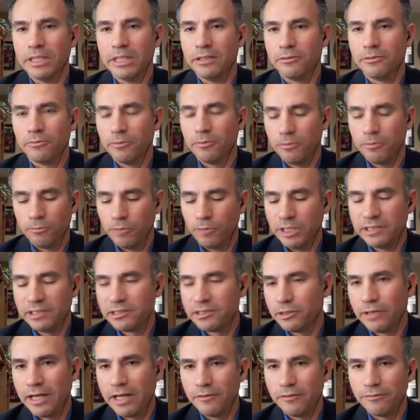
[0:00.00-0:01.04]
I mean, we
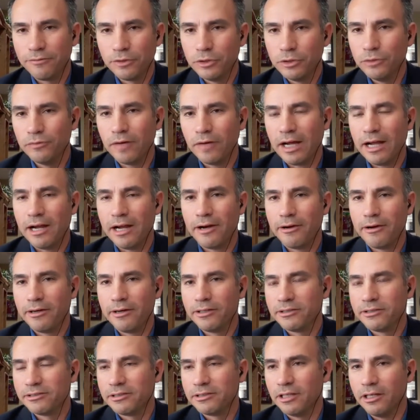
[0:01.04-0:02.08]
still have the flu
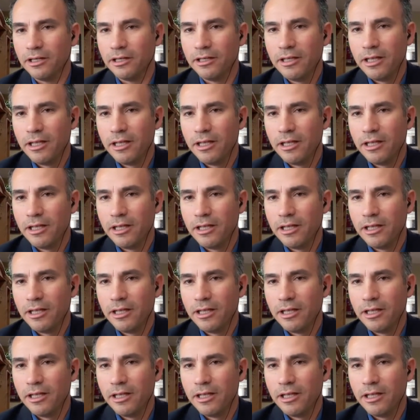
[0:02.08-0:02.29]
virus.